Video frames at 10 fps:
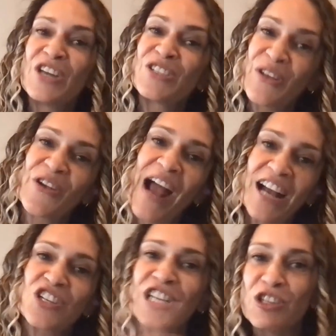So they're
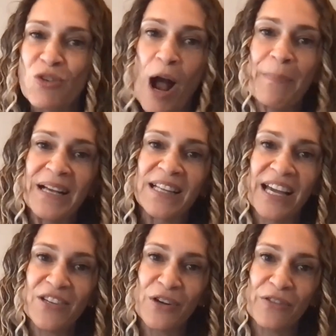actually dropping
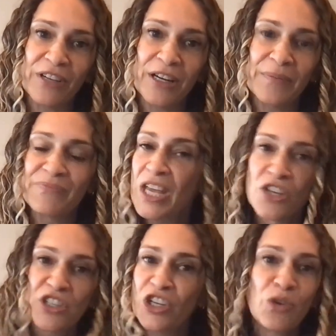Land Rover.
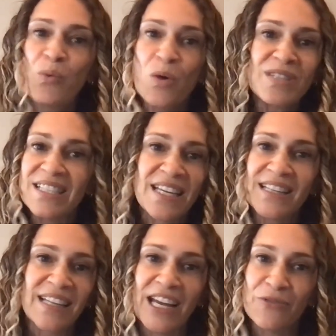So you won't see
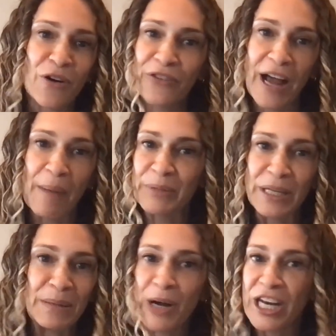the Land Rover
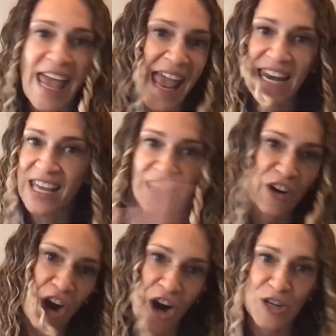emblem on any of
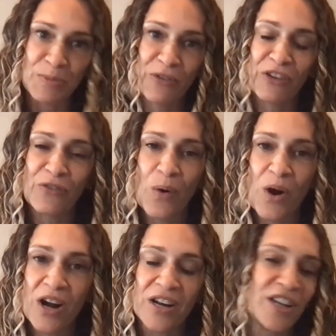their cars moving
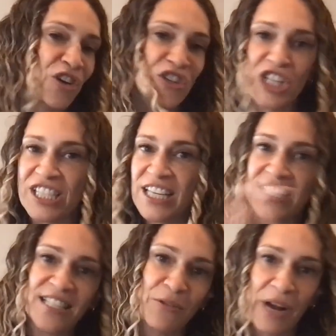forward. You're just
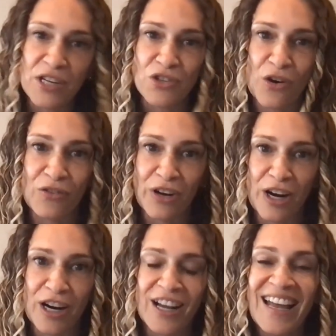going to see Range
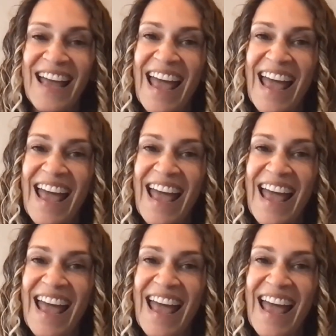Rover.